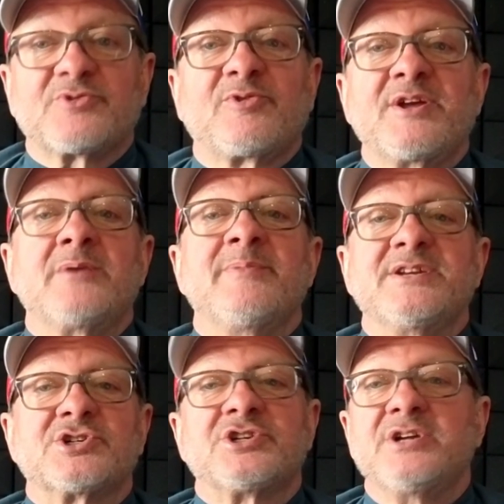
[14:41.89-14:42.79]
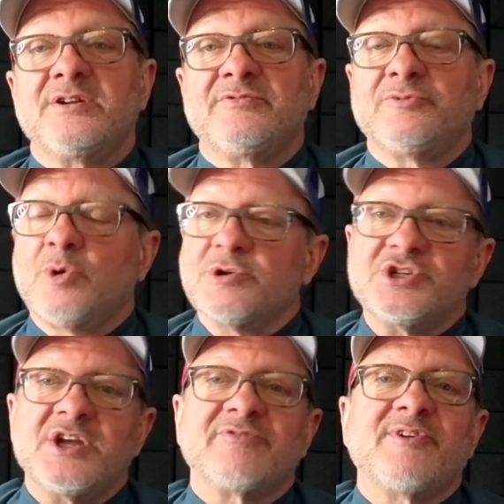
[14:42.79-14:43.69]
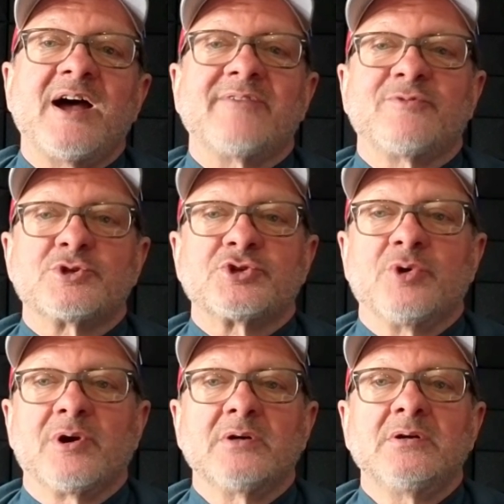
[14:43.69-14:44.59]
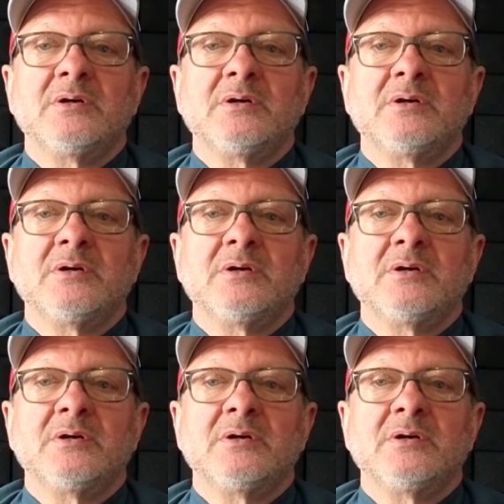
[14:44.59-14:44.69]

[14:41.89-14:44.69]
Freedom Initiative, or GFI for short.